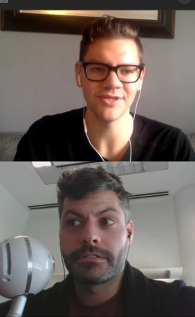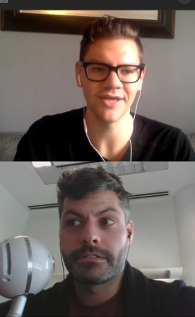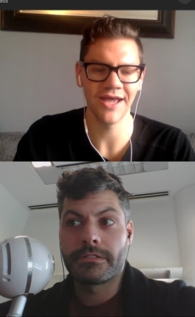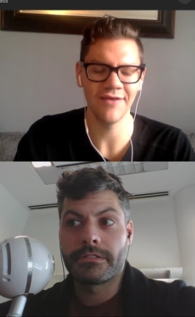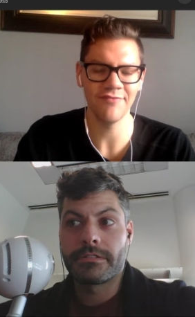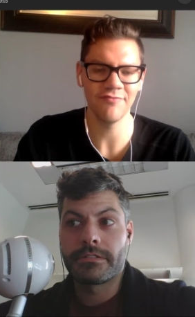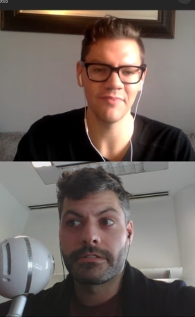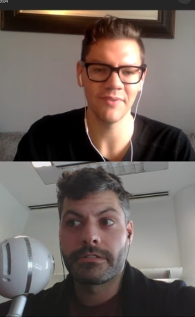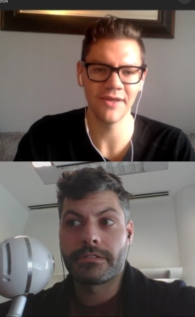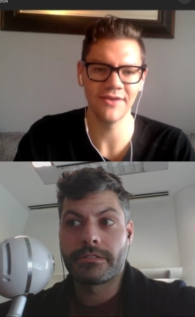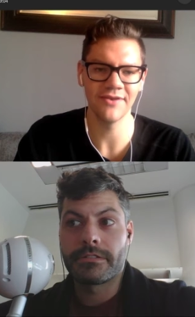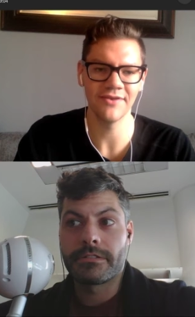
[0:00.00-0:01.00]
Speaker 1: have.
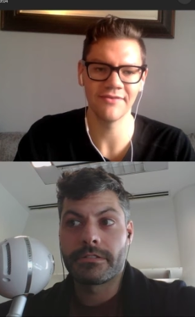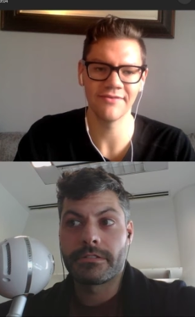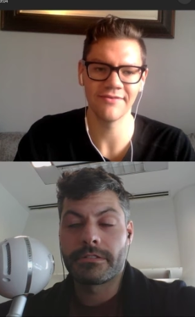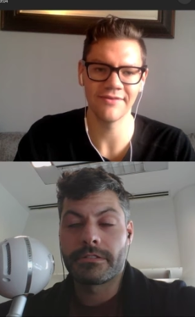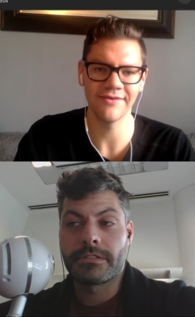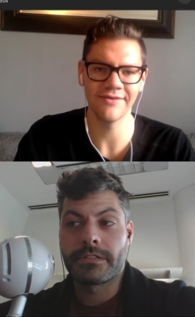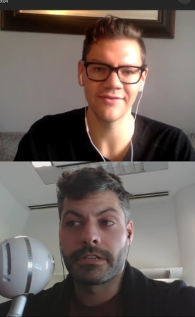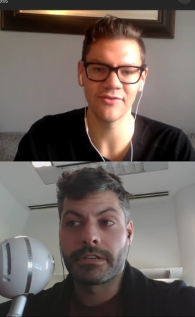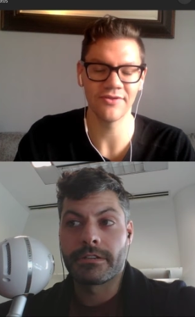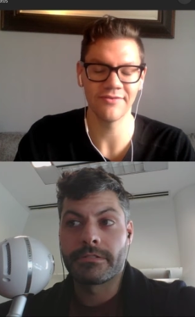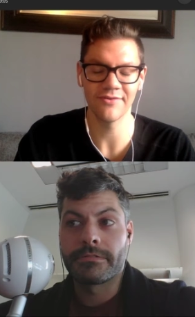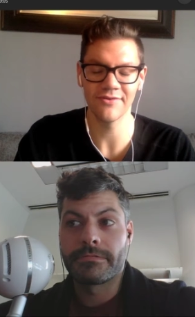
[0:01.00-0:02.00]
But
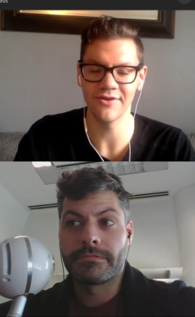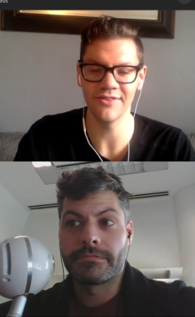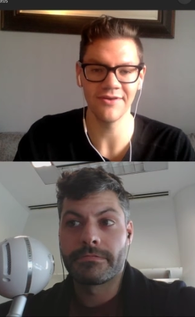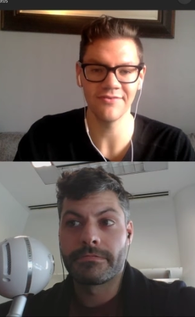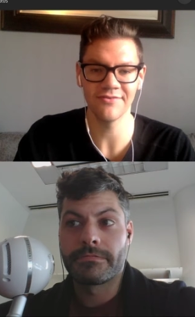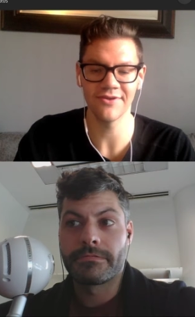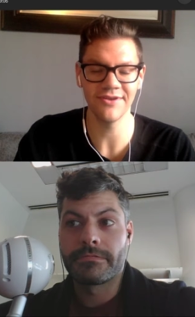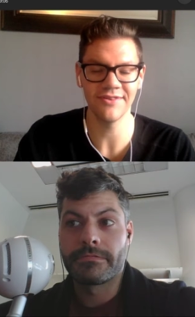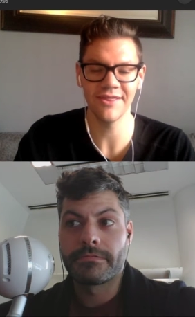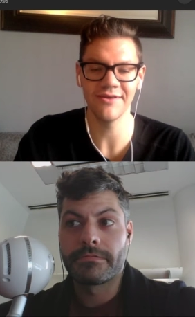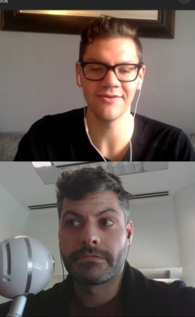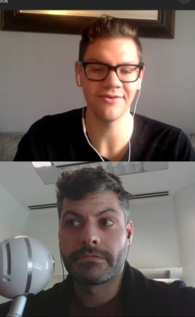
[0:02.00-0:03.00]
good luck,
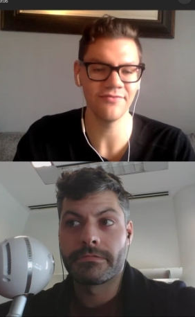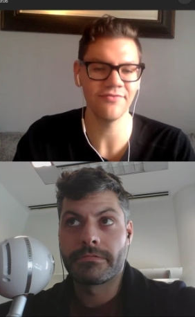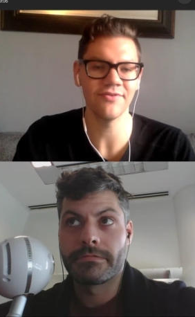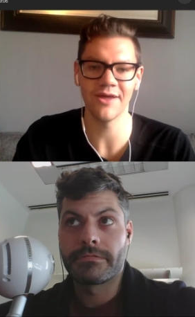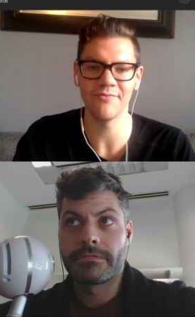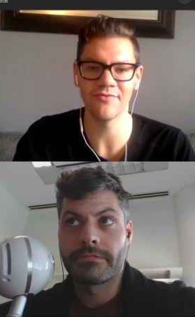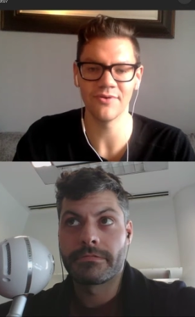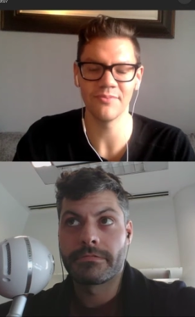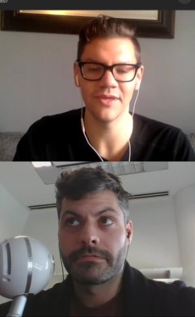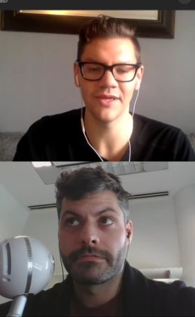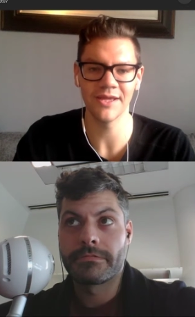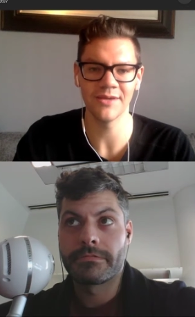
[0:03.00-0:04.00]
good for them for
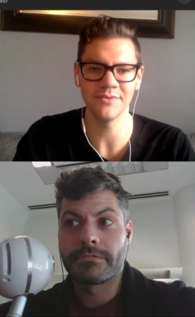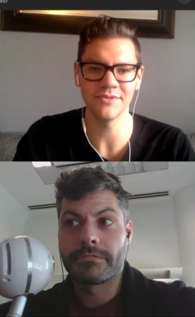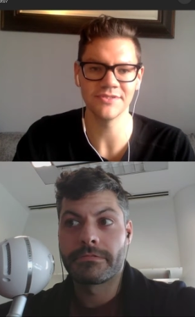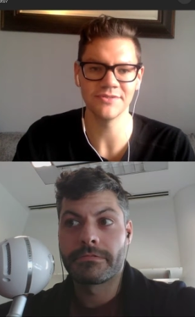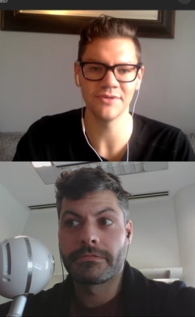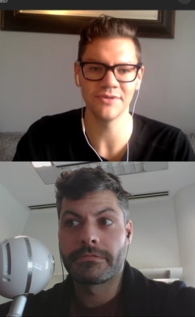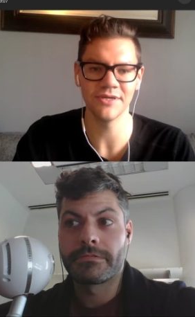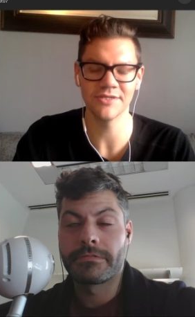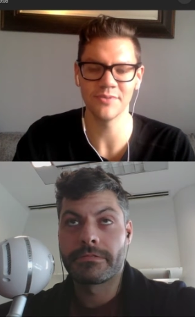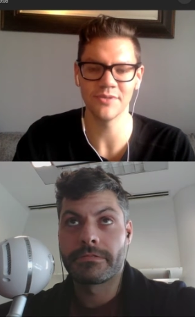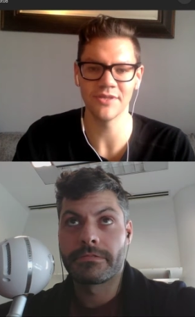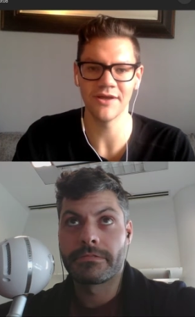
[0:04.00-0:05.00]
being able to
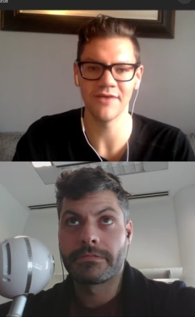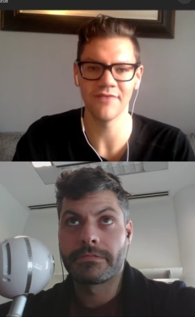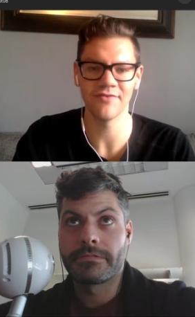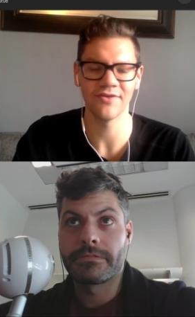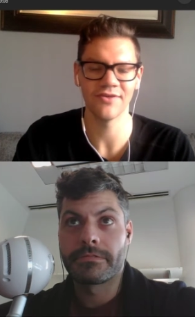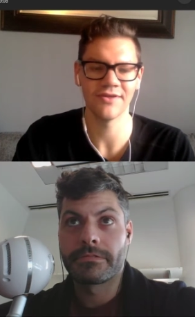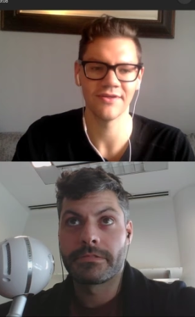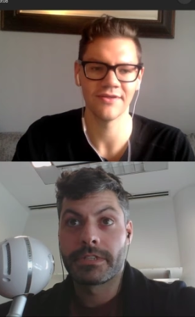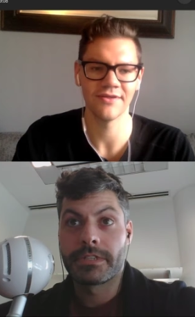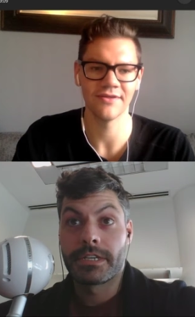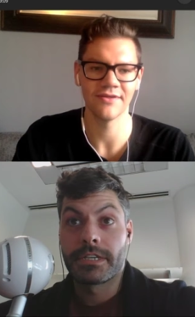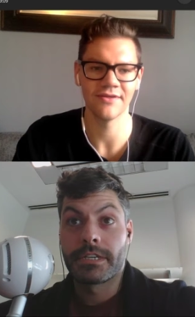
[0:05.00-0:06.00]
pull it off.
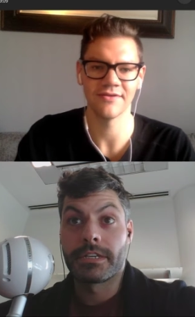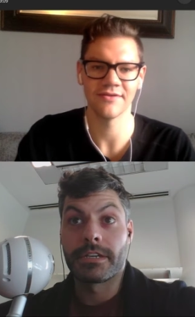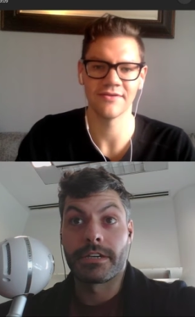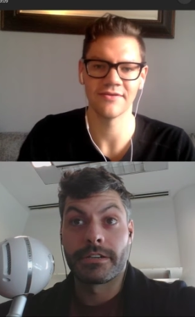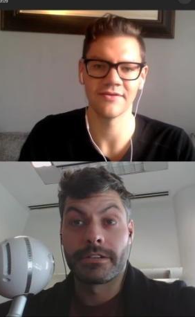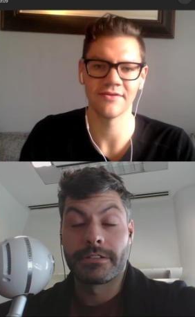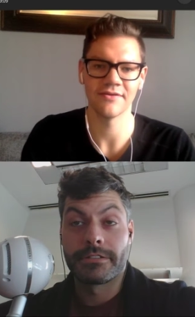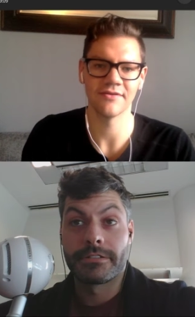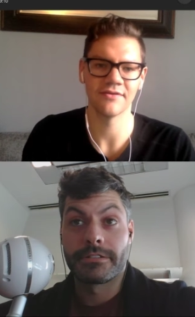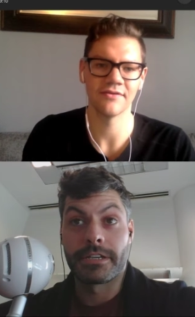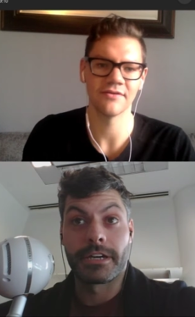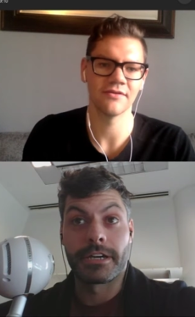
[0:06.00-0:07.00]
Speaker 2: Yeah.
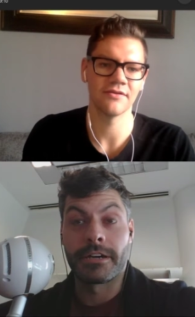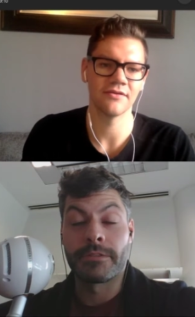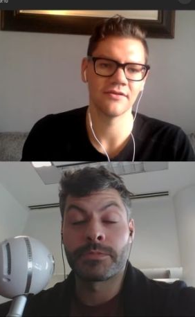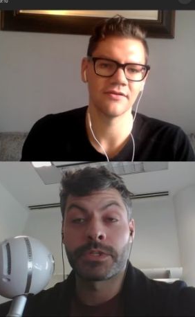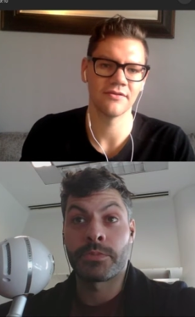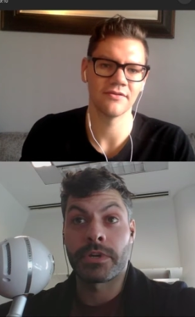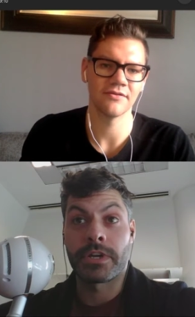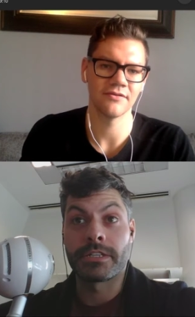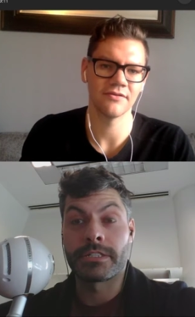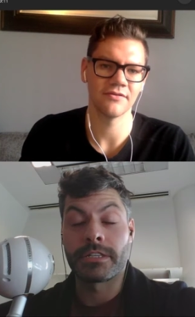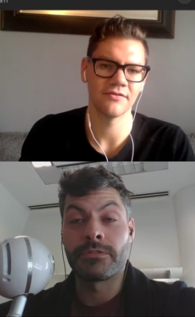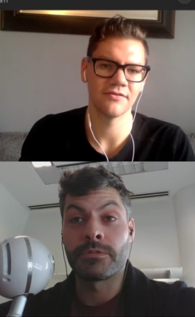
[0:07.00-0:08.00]
Yeah, I'm surprised
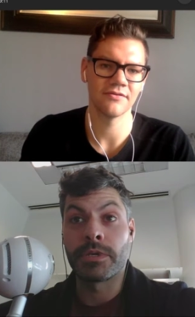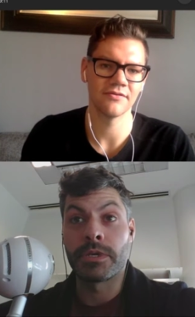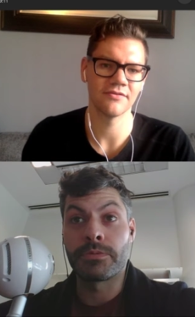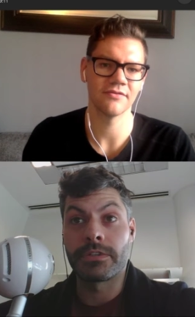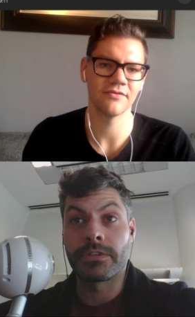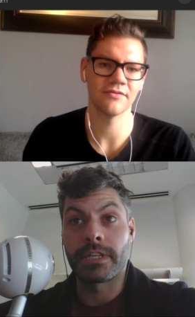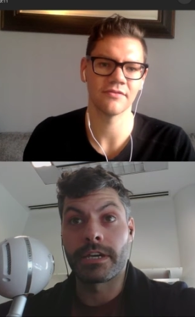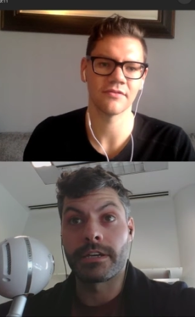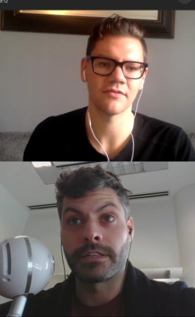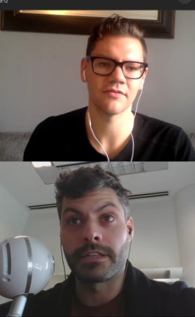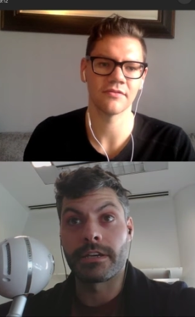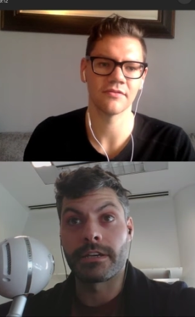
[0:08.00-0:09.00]
even people in
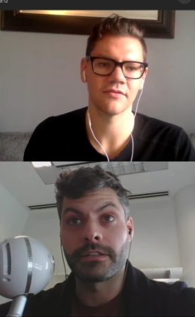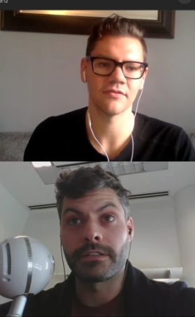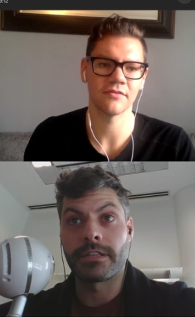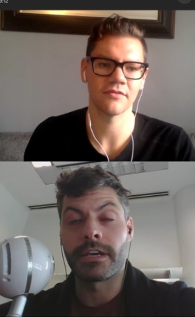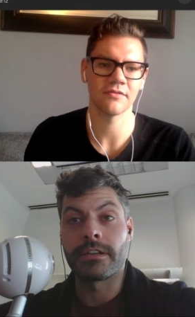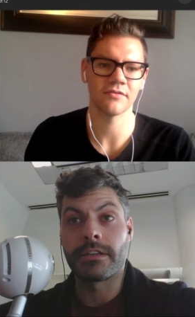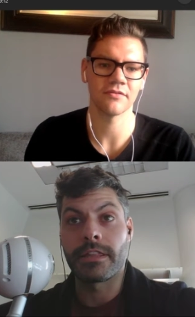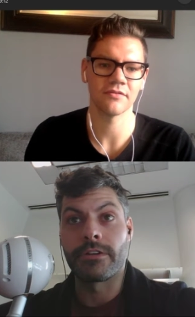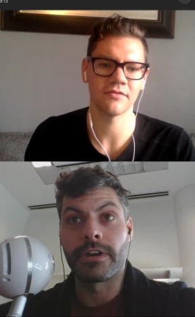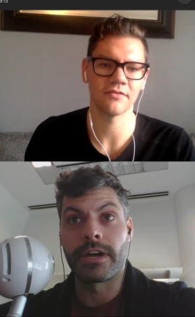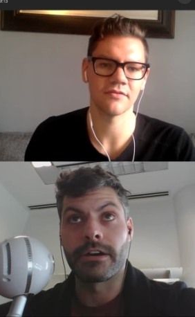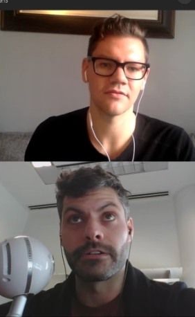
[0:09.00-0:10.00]
the end of that
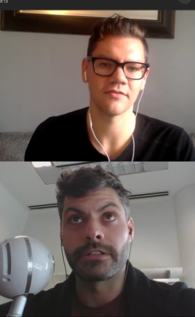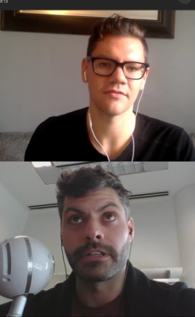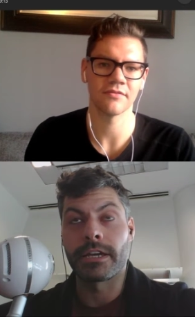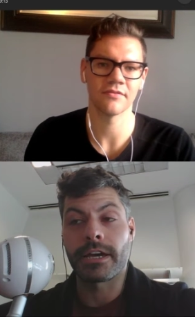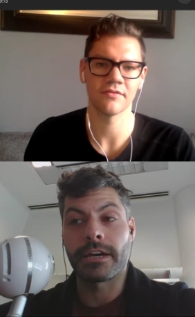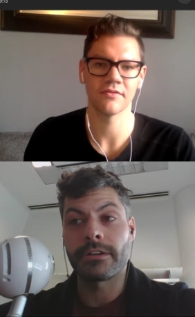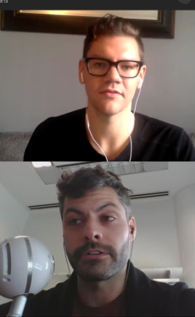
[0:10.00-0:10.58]
round. Like, I don't think